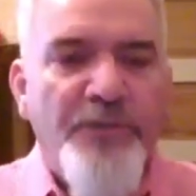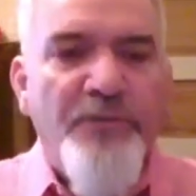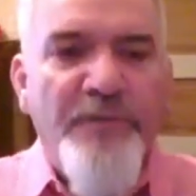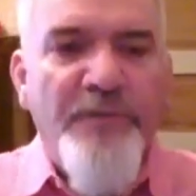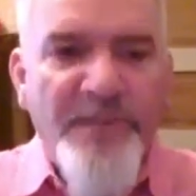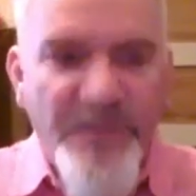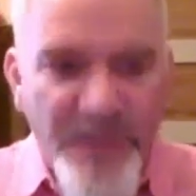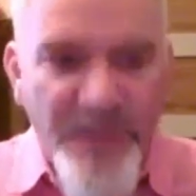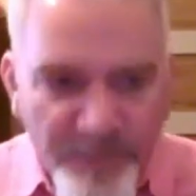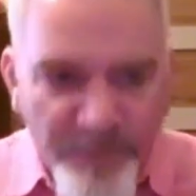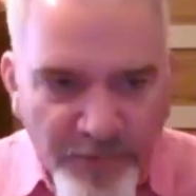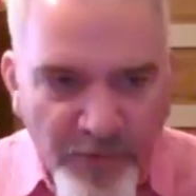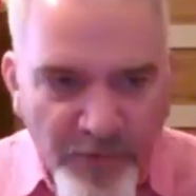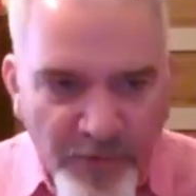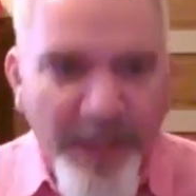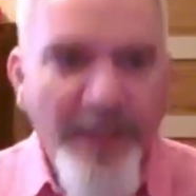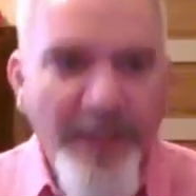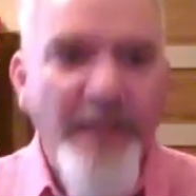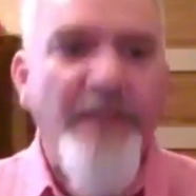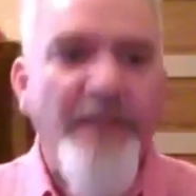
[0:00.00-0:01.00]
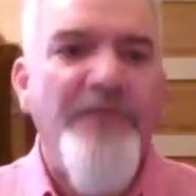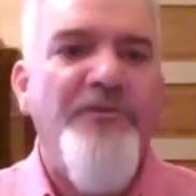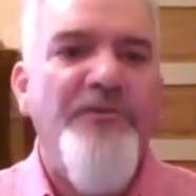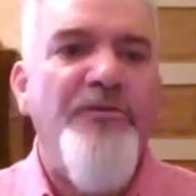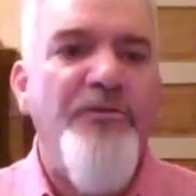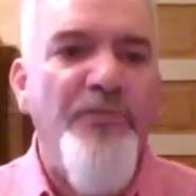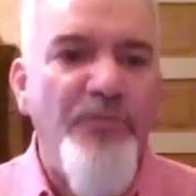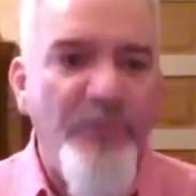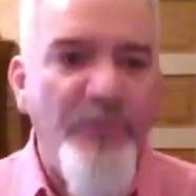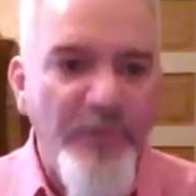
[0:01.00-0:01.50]
to explain
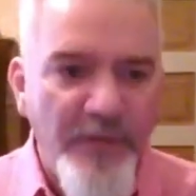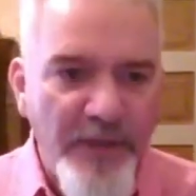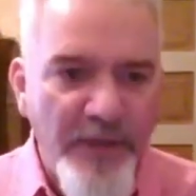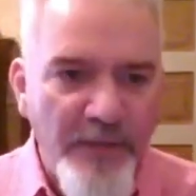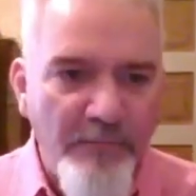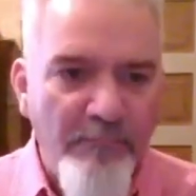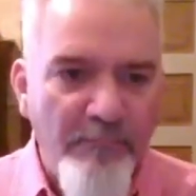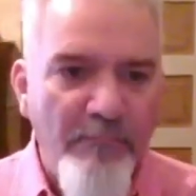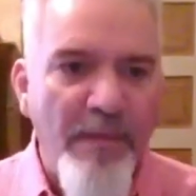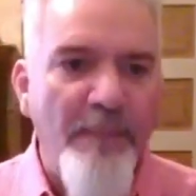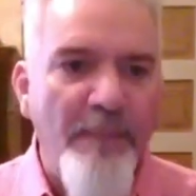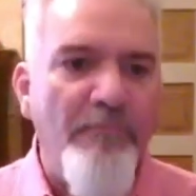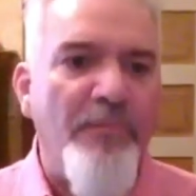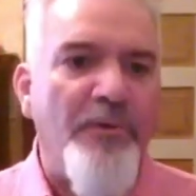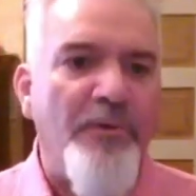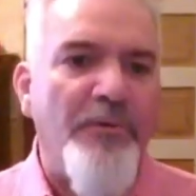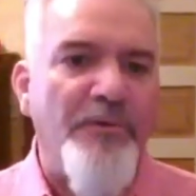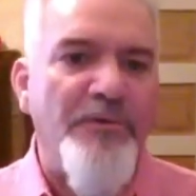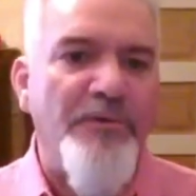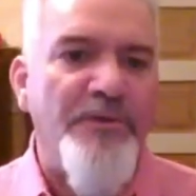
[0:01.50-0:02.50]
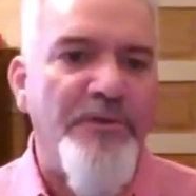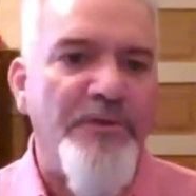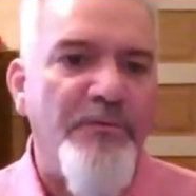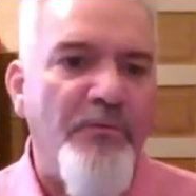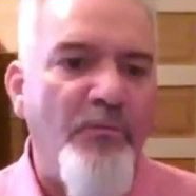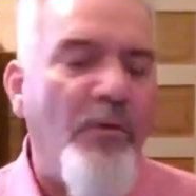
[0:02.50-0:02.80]
to the members